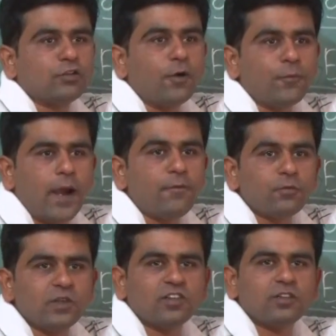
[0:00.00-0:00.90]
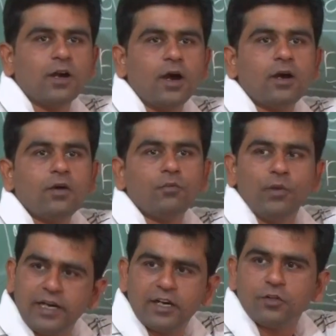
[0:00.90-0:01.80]
of f, this is the
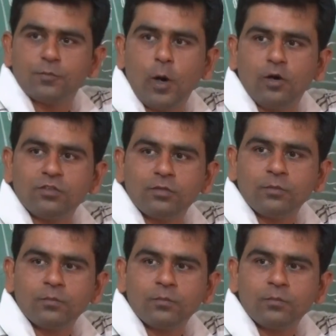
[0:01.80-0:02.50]
filter response.